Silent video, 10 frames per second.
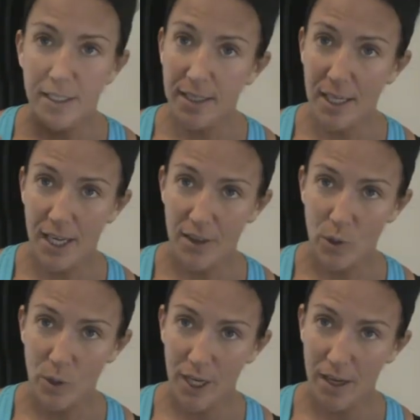Gonna get the
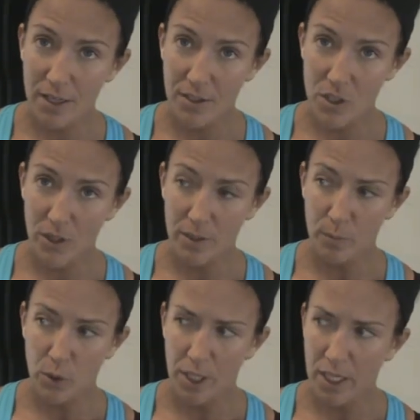workout in during the
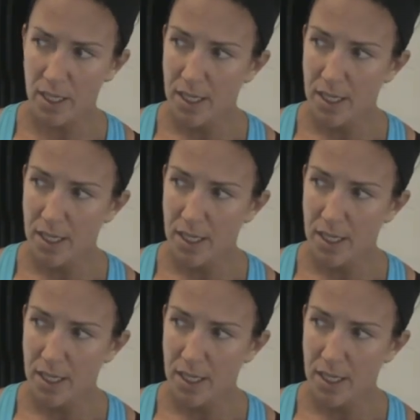morning.